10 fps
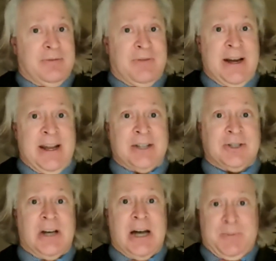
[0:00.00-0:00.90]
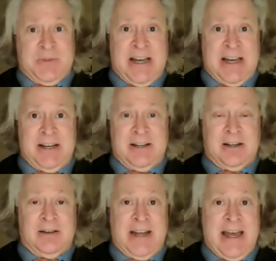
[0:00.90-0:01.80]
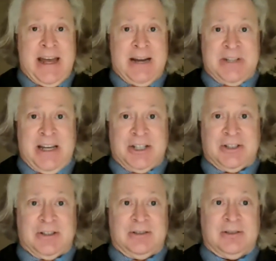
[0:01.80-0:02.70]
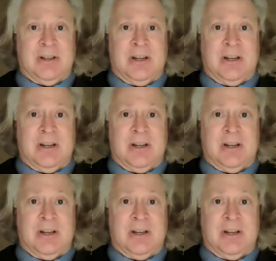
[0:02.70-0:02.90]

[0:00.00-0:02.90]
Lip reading: financial upside of an adaptation,